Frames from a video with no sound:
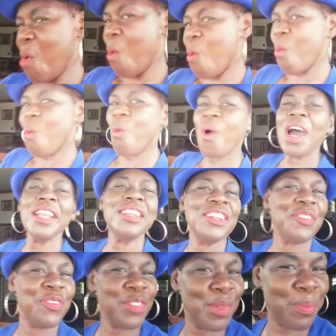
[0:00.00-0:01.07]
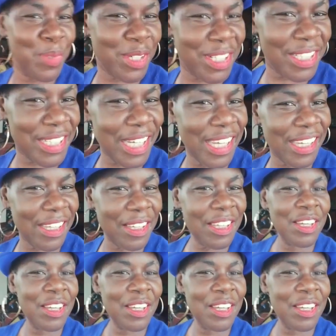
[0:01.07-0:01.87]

wonderful birthday.